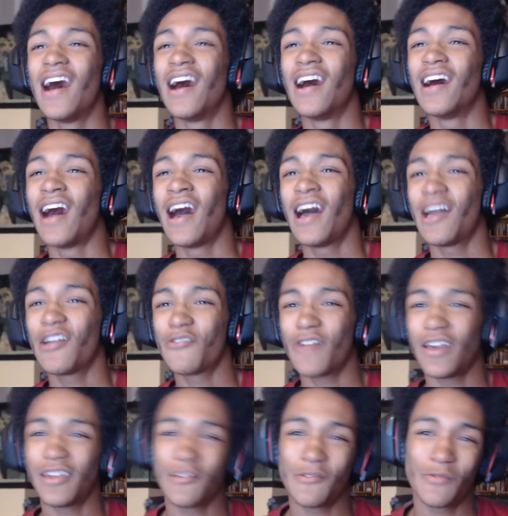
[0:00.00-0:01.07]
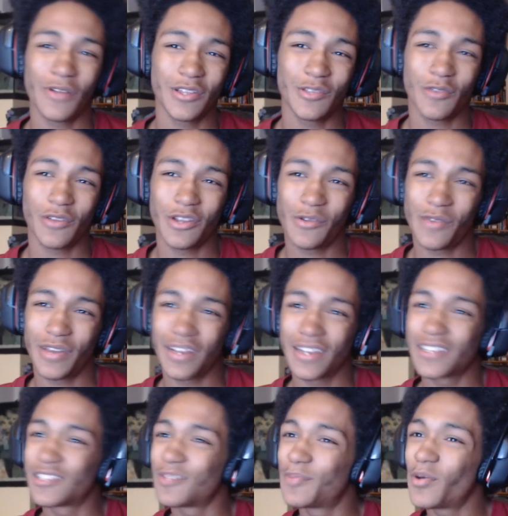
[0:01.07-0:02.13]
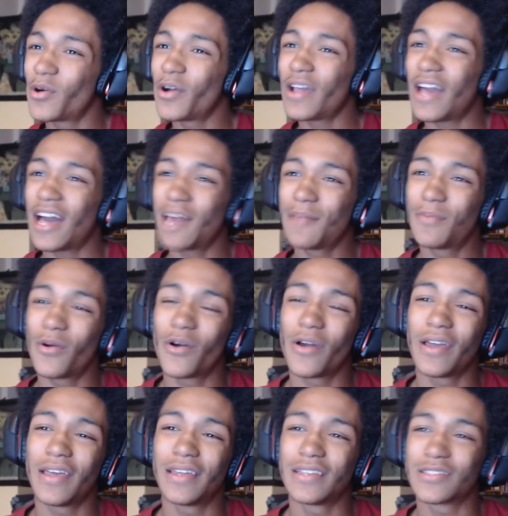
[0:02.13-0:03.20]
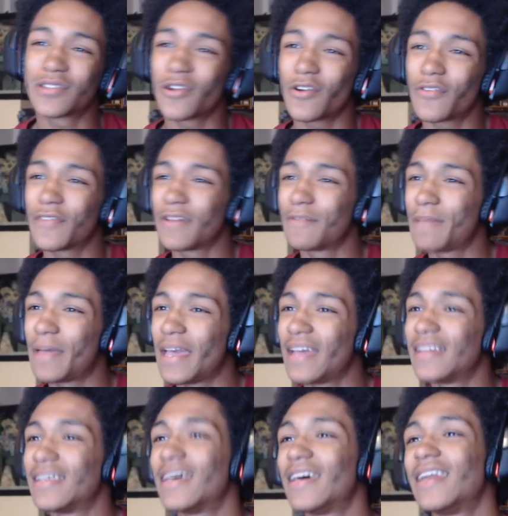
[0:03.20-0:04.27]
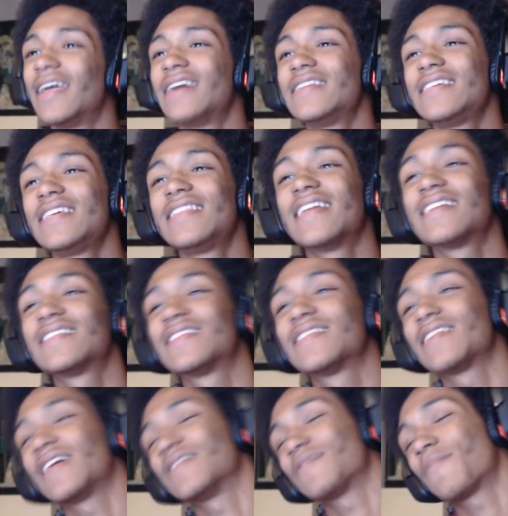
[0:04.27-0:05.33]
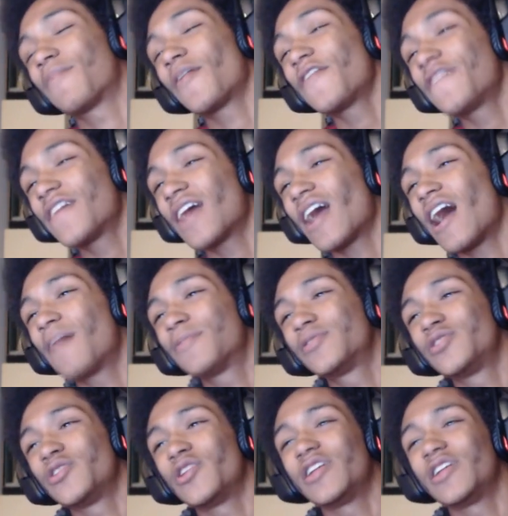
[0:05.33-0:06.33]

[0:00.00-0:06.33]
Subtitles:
Hi Rider 121, it's your boy Oddboy and his girlfriend Panda, and I see this as a perfect opportunity